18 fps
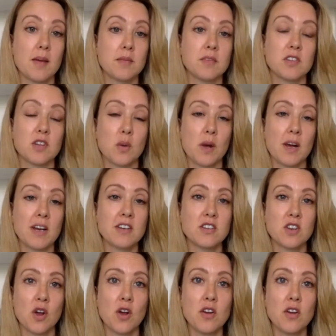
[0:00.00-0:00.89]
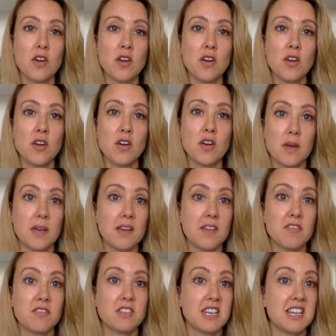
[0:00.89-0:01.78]
So I don't know
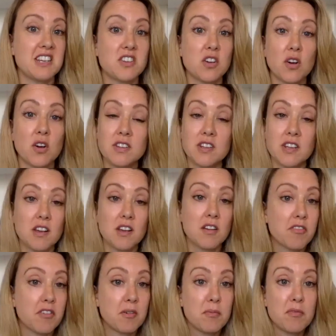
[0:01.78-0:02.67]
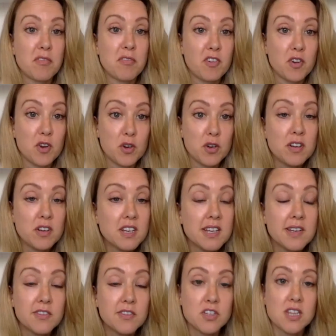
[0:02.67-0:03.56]
if detoxing from food
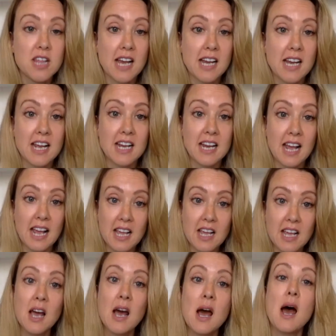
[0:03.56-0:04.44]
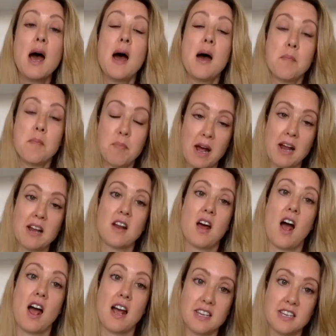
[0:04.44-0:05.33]
gives you that headache, but
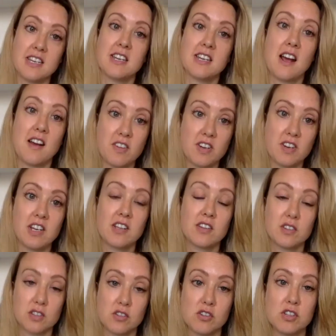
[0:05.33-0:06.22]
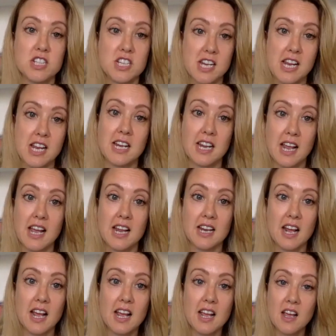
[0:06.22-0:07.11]
I did have an excruciating
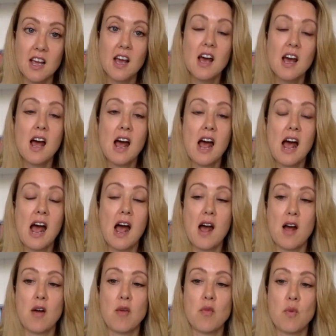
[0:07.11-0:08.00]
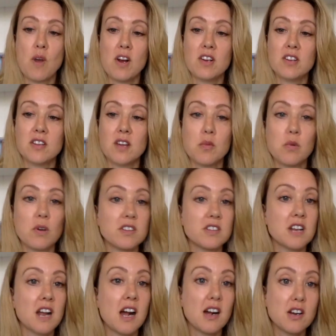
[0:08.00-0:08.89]
headache. Whereas I
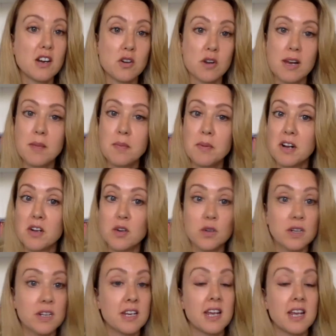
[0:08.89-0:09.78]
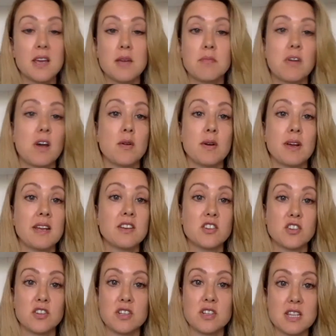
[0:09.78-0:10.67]
wasn't hungry, but I couldn't keep going
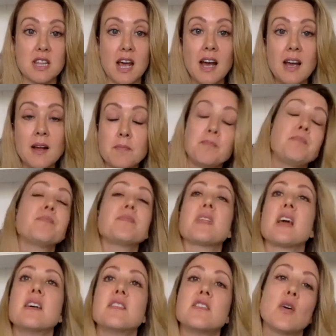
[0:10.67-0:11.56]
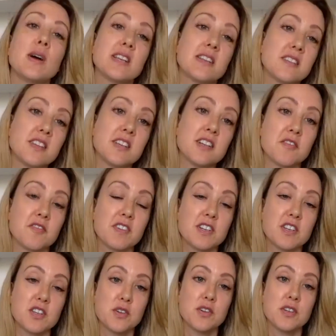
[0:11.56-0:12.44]
due to that. So I just did it for
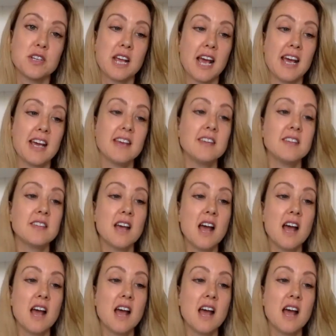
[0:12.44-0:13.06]
2 days.